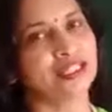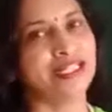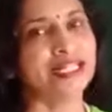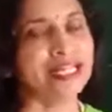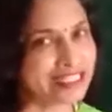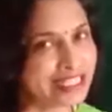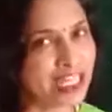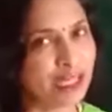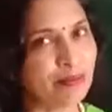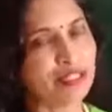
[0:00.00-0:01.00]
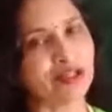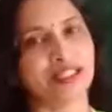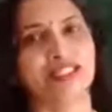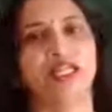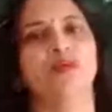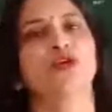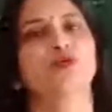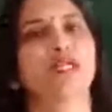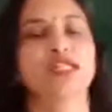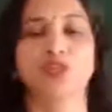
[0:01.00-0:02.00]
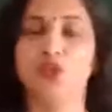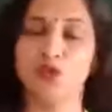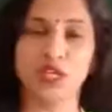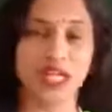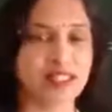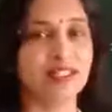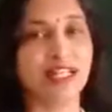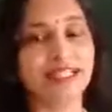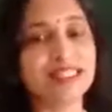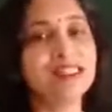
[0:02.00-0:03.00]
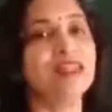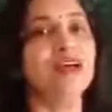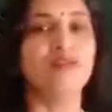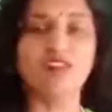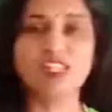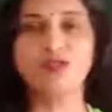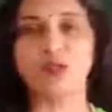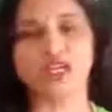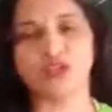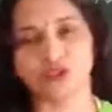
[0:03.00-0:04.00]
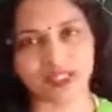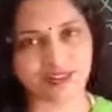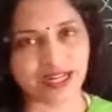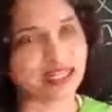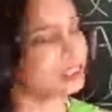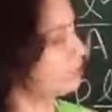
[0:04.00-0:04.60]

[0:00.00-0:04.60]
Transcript: in a heating element rather than a pure metal. So we will answer like this. First point you will write